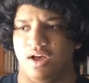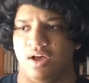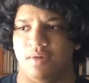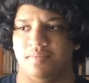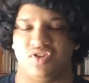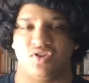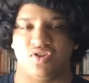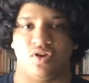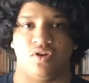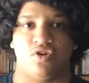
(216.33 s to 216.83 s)

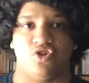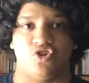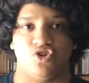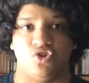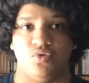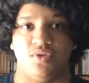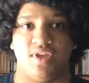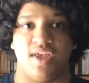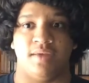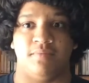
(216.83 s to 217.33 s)
Dishonored
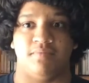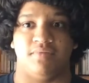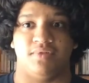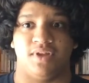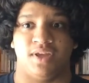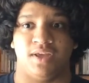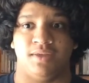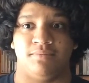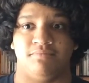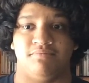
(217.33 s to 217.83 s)
2
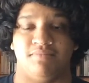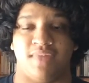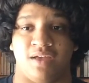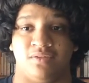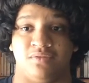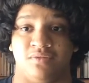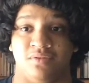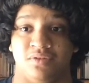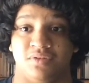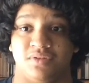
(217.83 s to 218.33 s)
gameplay,
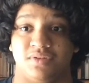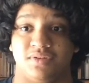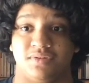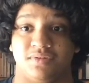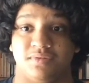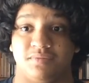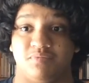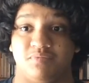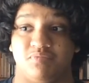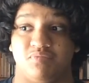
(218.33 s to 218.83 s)
that
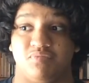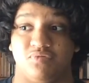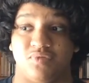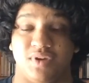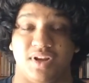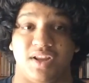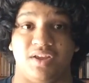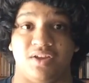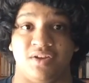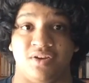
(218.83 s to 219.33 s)
looks
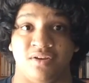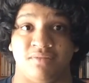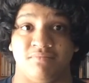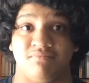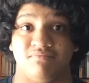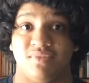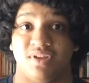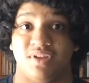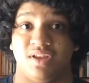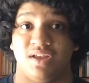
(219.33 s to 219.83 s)
pretty good.
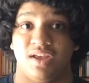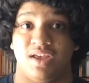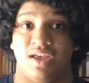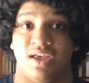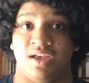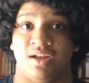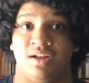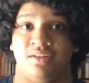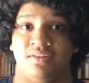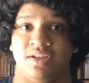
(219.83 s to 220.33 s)

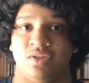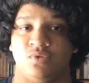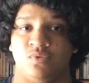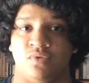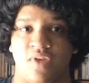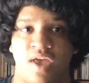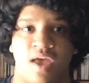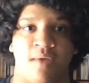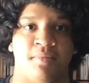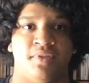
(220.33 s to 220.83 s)
And at least
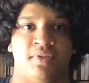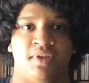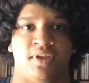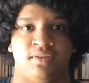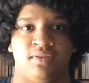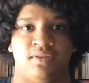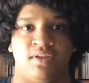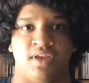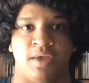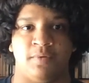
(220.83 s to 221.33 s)
with
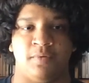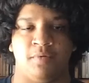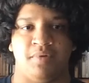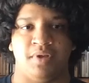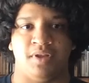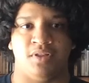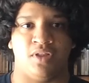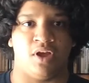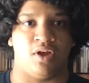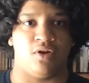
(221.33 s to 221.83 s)
Emily, the game will
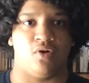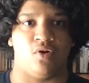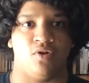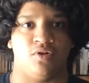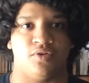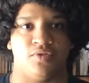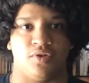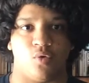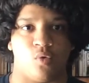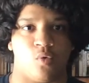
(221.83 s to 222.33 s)
be a lot
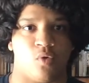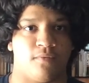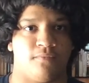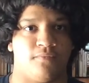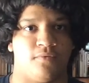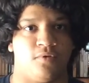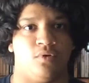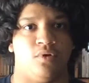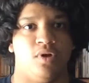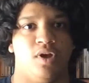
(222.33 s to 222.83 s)
harder than
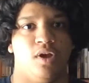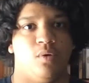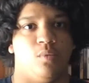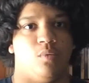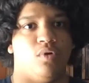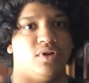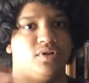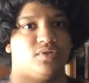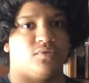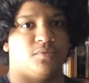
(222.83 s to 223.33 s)
Corvo
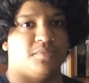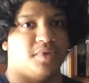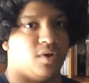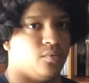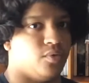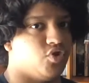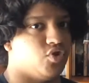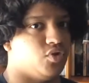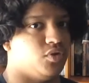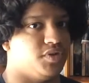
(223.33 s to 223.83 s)
was from the
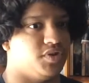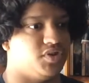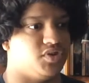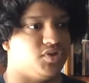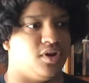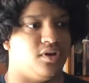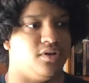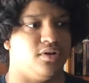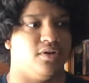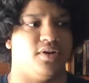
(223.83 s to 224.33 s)
original
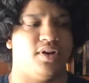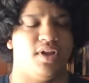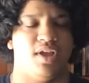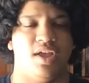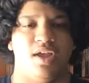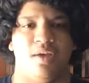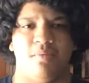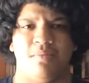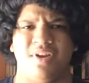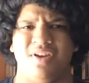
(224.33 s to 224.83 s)
Dishonored.
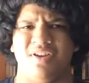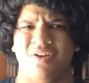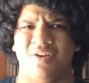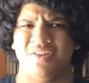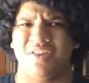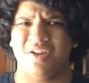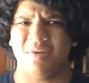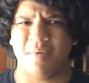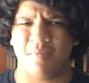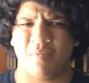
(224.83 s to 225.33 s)
But, you know, a
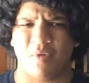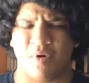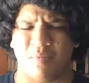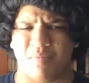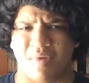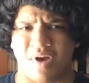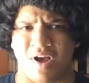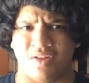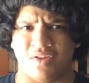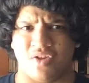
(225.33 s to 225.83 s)
little bit more
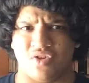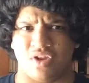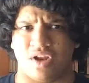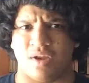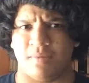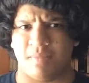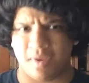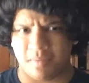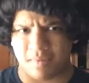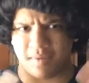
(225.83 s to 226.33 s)
polished. And I
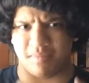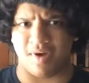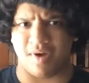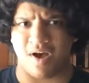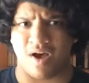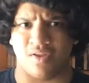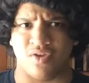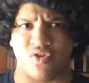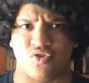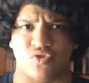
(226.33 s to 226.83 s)
mean by
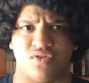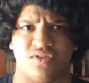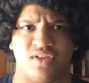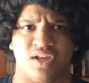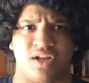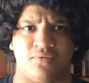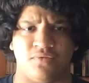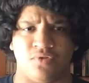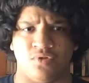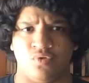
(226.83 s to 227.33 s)
polished is
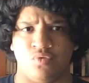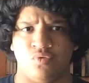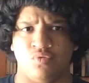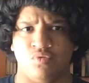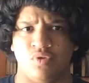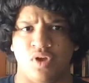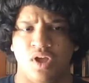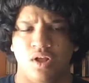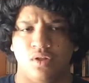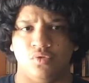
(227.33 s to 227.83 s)
that if
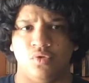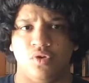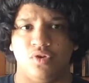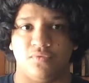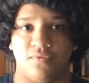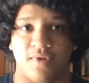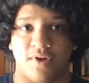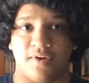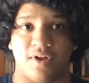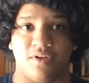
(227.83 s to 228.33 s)
you look
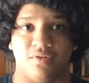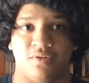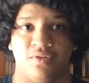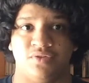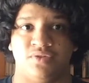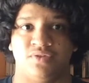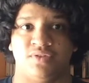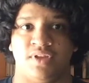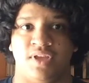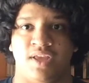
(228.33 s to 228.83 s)
very
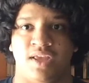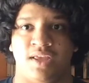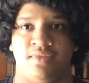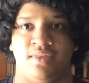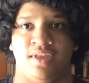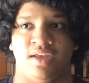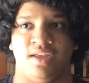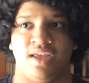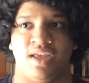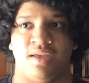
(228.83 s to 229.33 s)
closely in
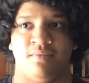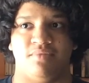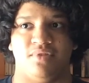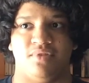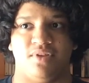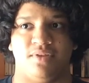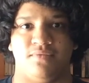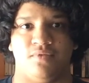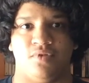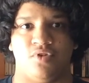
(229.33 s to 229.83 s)
that
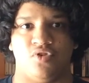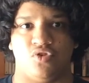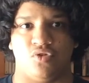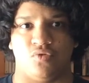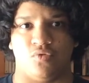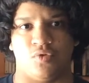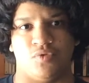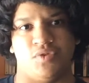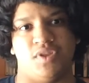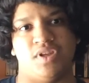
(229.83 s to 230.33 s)
gameplay footage,
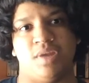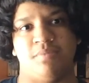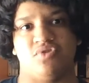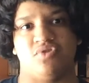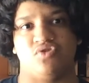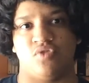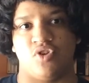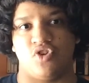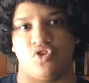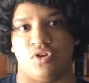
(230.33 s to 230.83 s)
or the
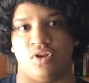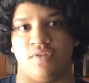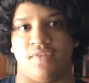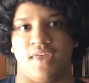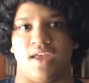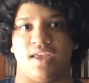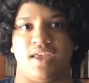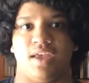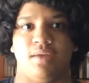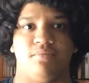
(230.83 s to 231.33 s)
demonstration of
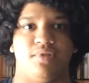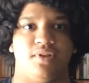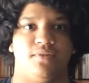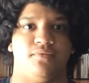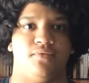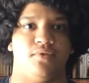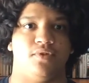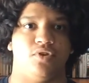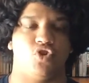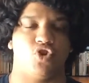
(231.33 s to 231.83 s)
that gameplay
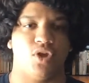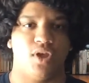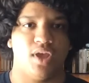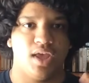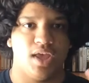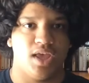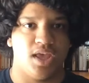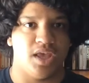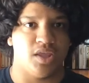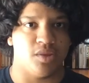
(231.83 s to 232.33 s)
footage
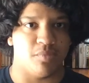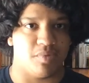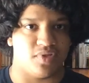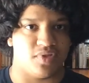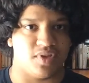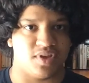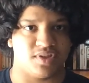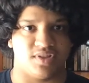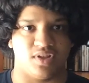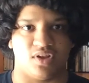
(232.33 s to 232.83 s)
in the
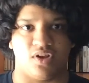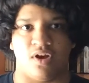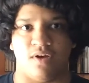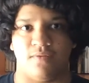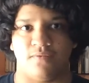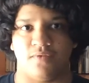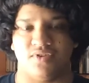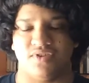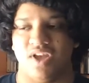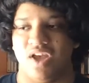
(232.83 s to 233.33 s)
Bethesda
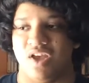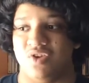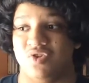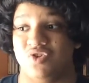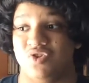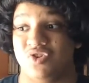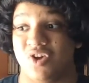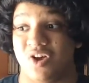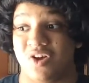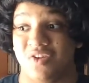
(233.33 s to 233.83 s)
conference, you
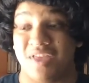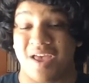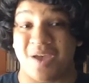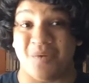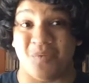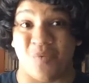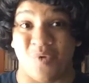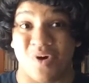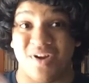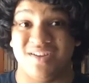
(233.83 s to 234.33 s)
saw
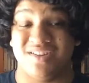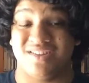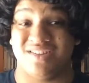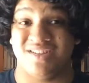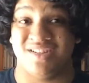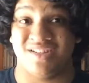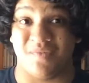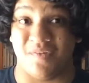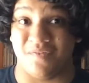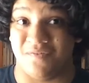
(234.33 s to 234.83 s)
that one
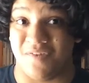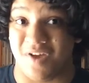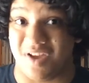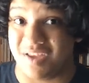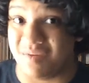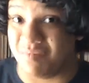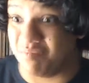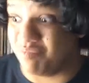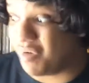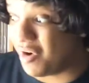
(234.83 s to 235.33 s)
instance of a
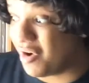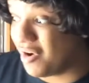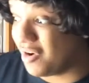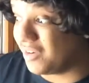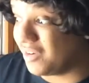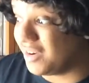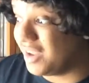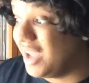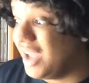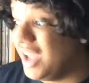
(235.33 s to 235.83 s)
fucking
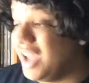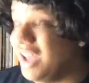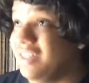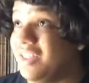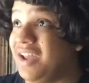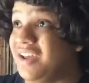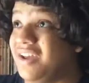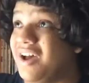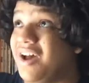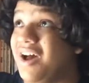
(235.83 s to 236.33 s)
bird,
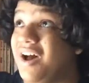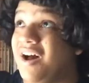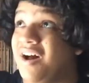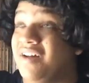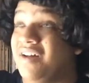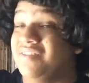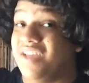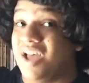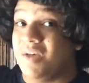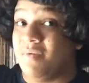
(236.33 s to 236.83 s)
like,
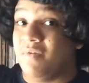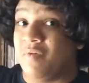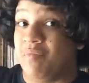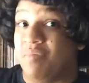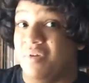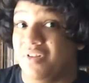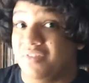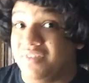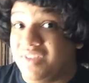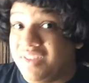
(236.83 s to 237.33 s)
on top of a
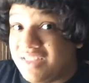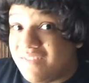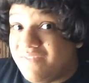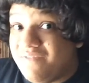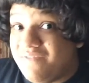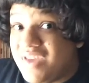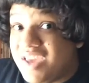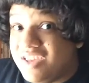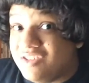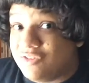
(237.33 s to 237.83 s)
building
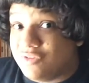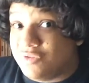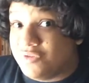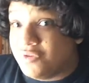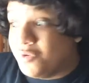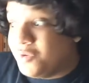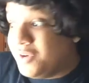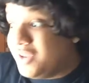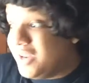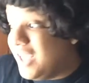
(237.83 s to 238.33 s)
that phased
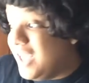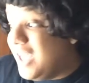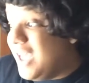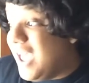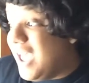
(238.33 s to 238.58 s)
through it.